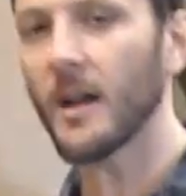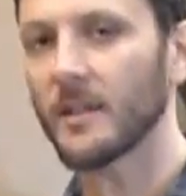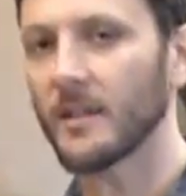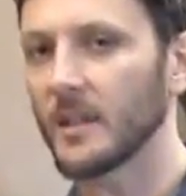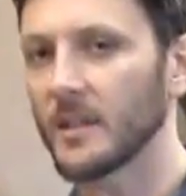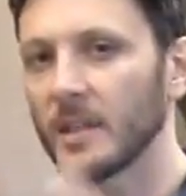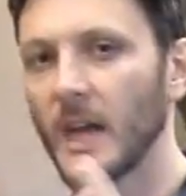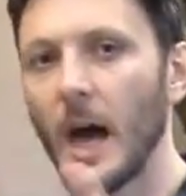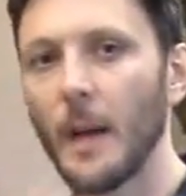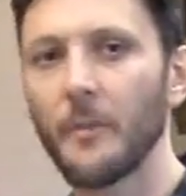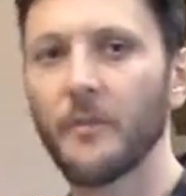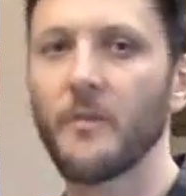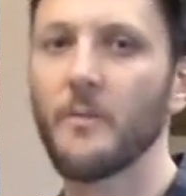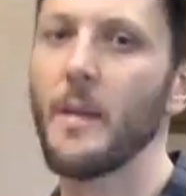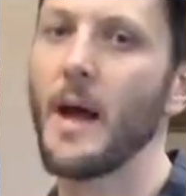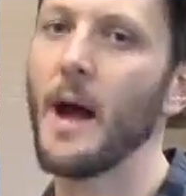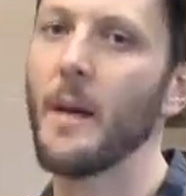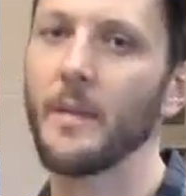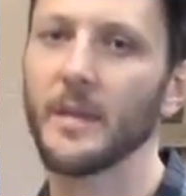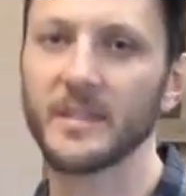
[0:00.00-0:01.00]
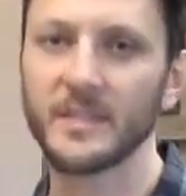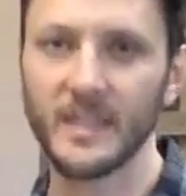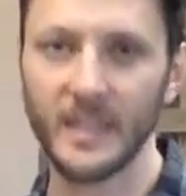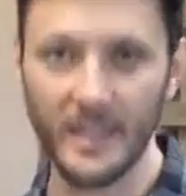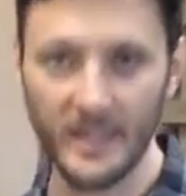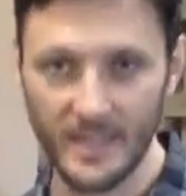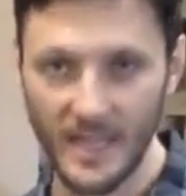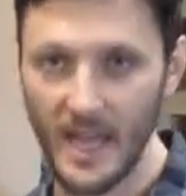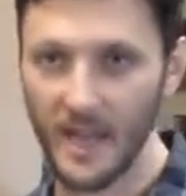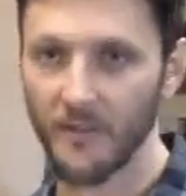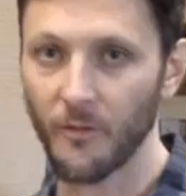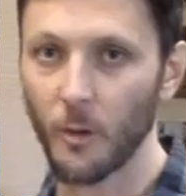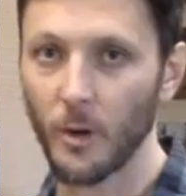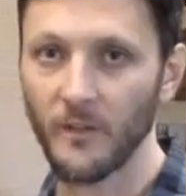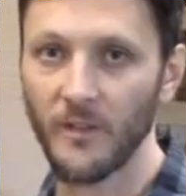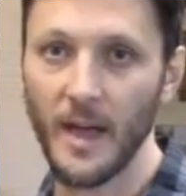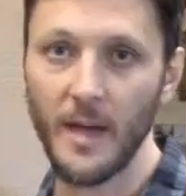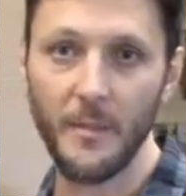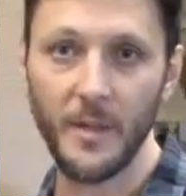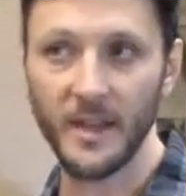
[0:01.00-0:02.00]
to the top of a mountain that's going to take
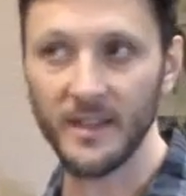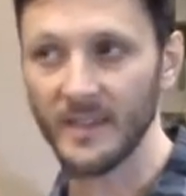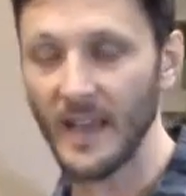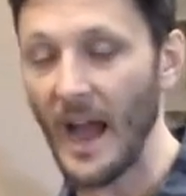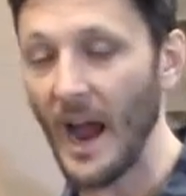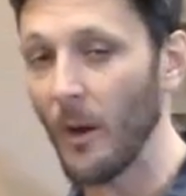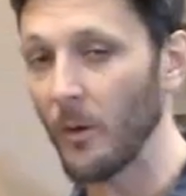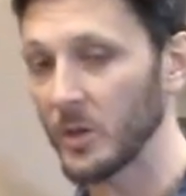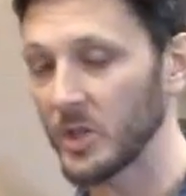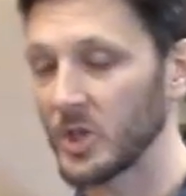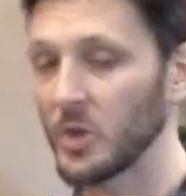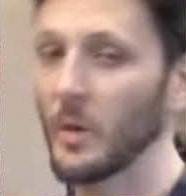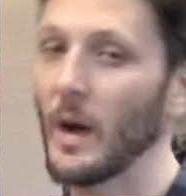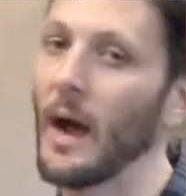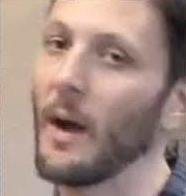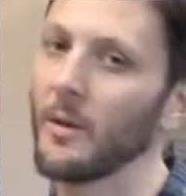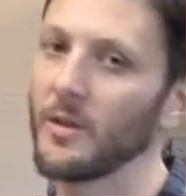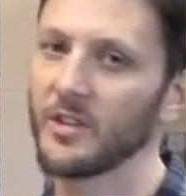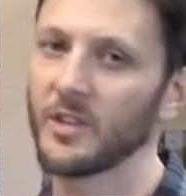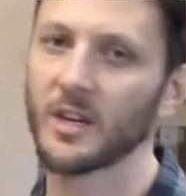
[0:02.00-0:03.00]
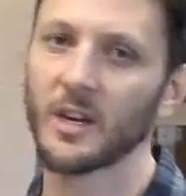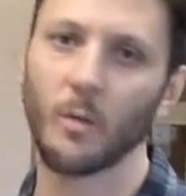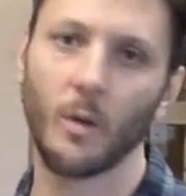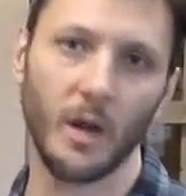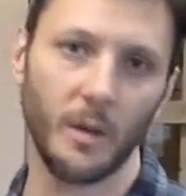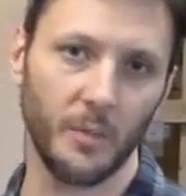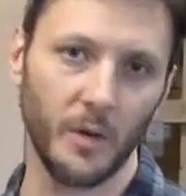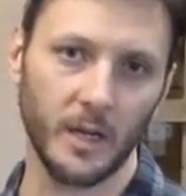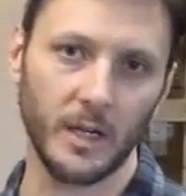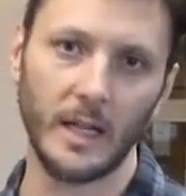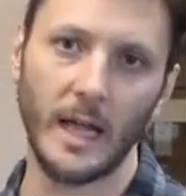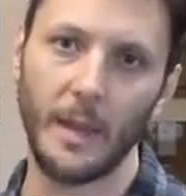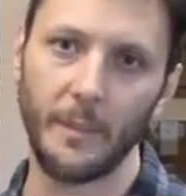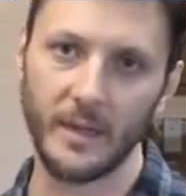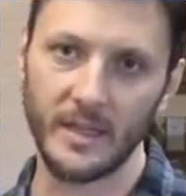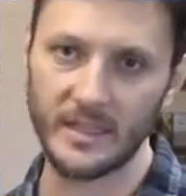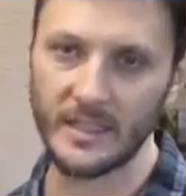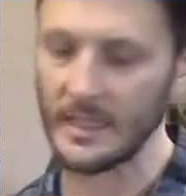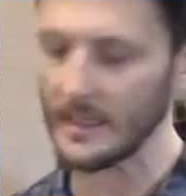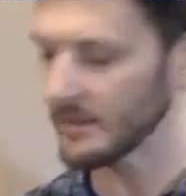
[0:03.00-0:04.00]
45 minutes, hour, 2 hours, you're going to want to put
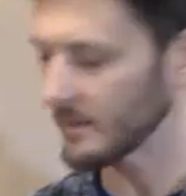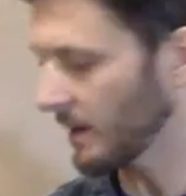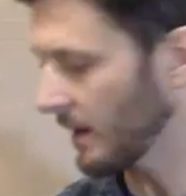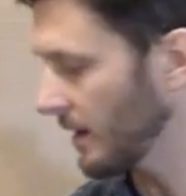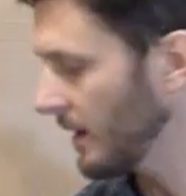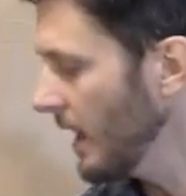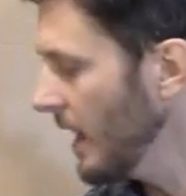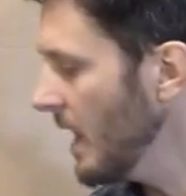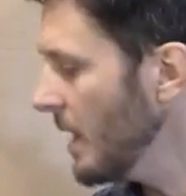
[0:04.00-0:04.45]
climbing skins on.